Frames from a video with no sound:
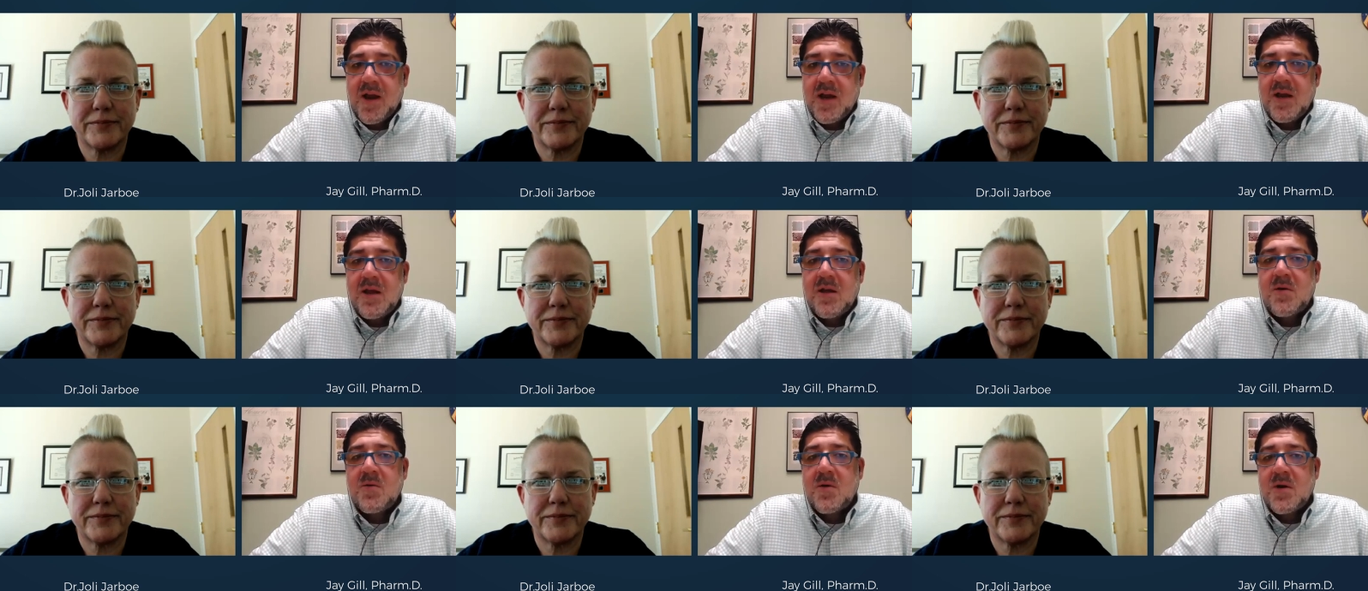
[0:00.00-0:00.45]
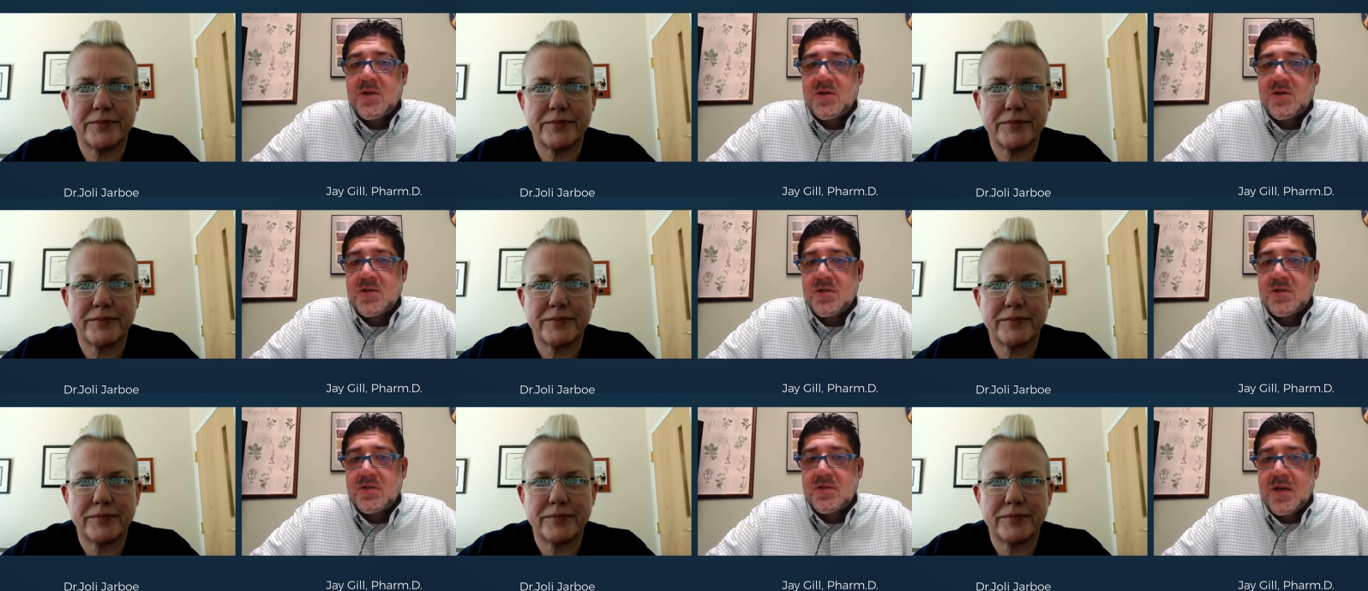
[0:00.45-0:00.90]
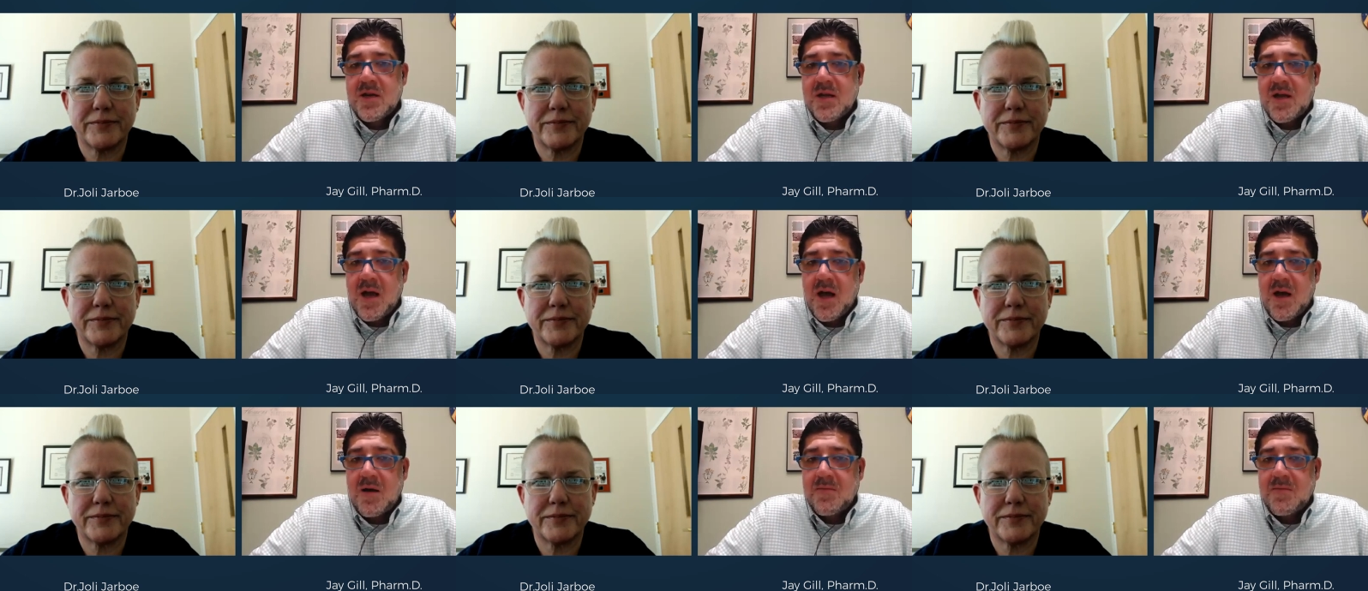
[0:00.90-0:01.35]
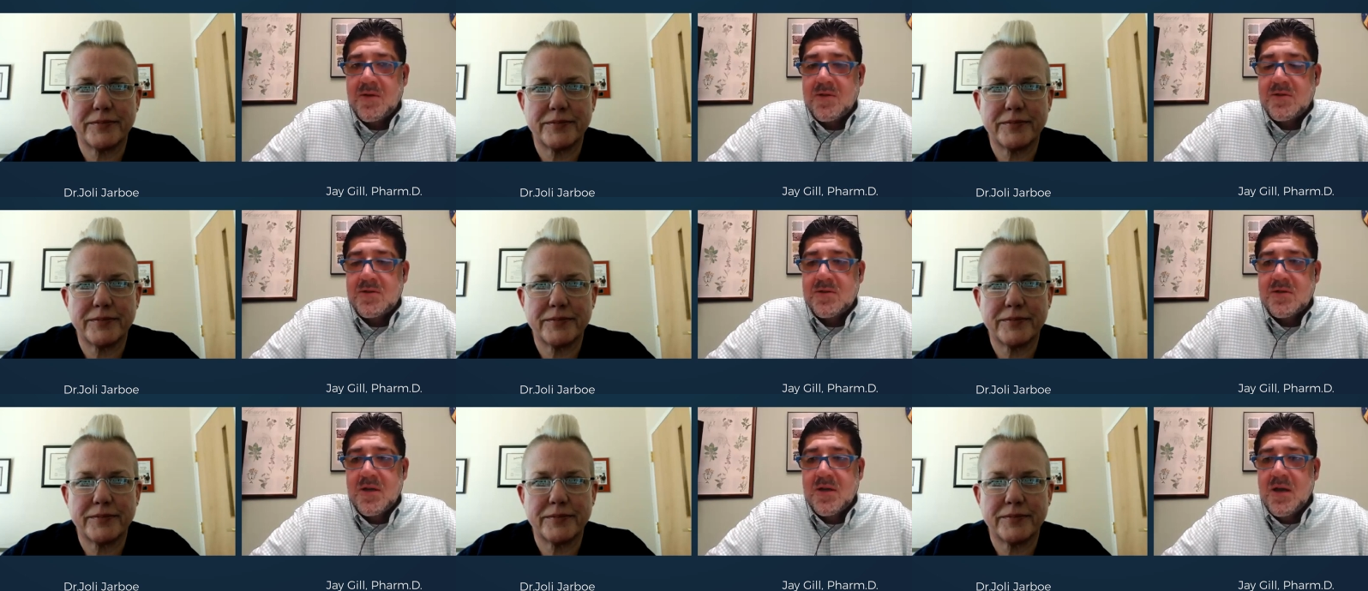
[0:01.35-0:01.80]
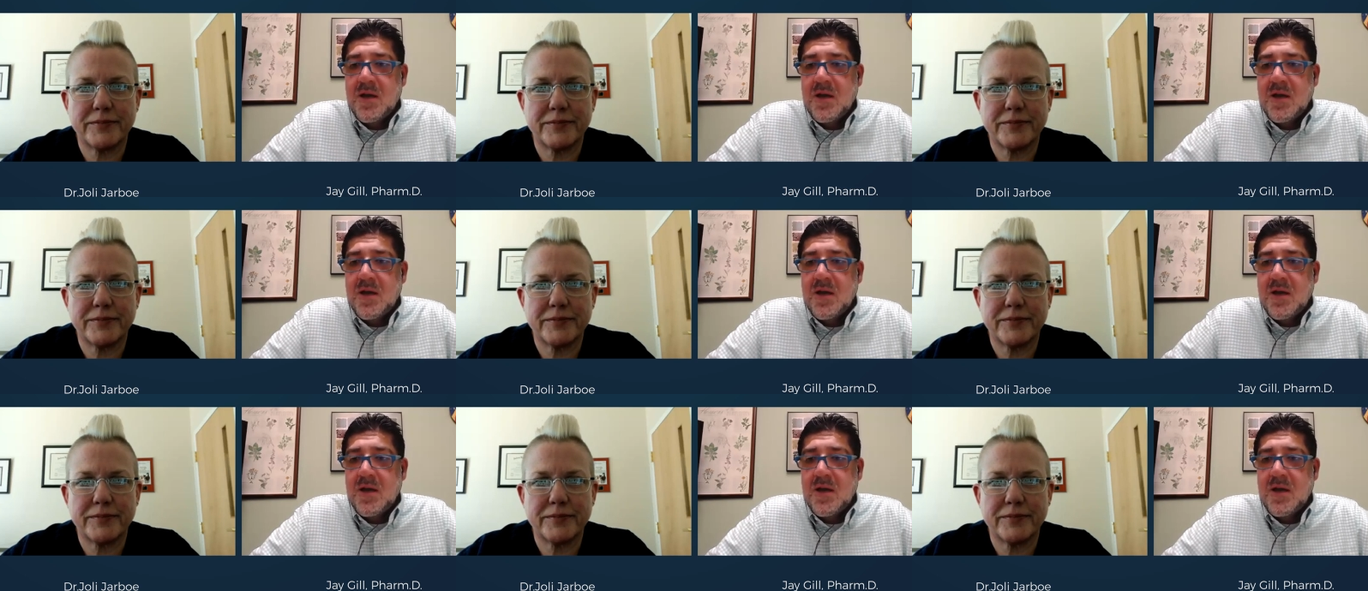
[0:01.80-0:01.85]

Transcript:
Speaker 1: any questions and comments